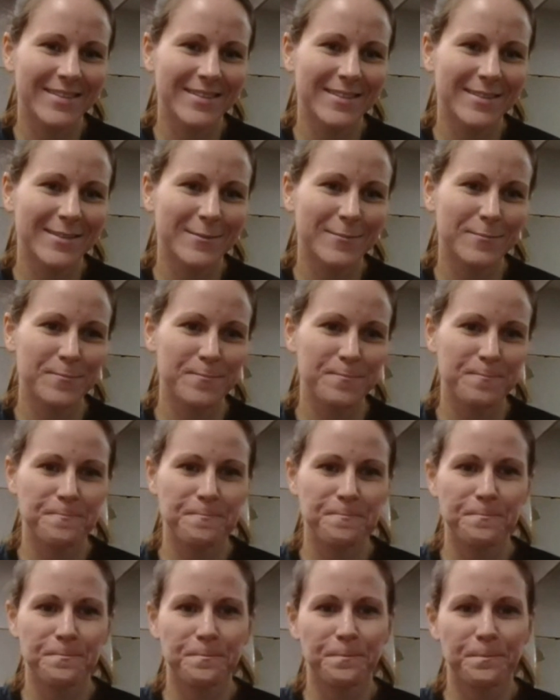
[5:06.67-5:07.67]

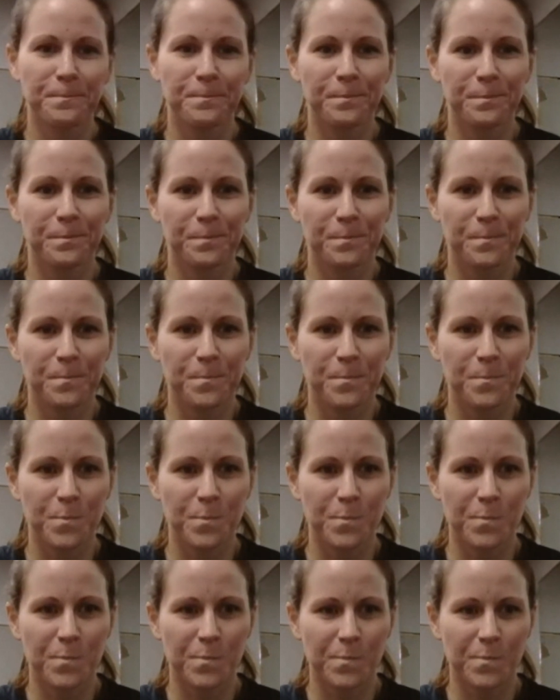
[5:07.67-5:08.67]

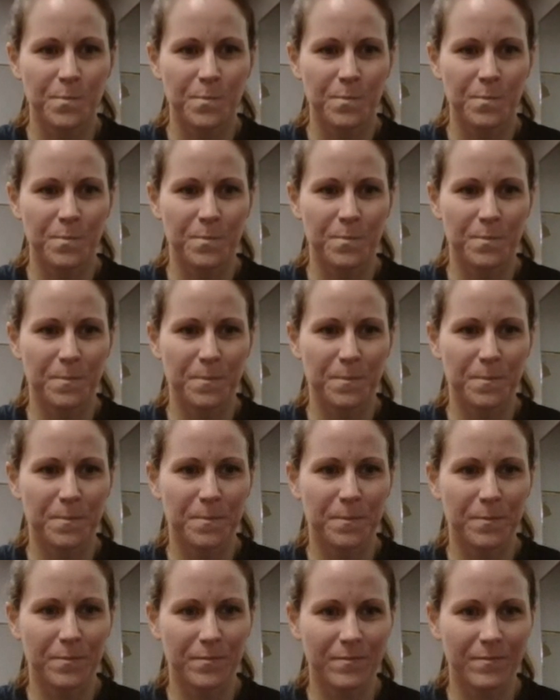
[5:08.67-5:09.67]

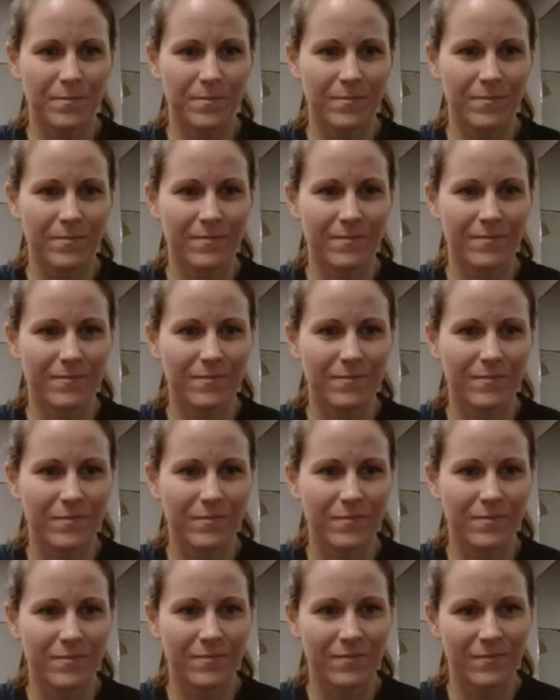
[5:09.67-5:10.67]

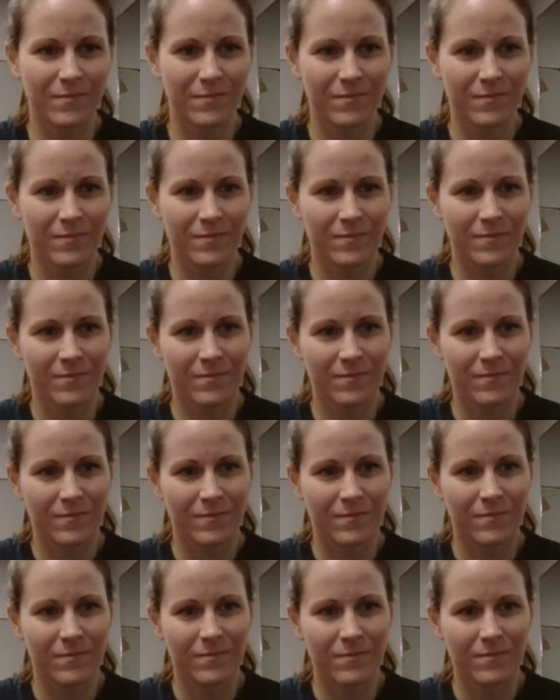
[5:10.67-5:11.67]

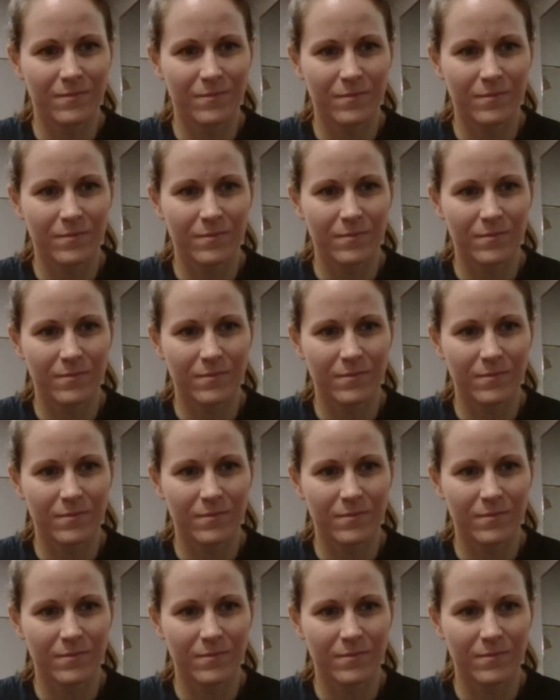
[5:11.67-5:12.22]
[no speech]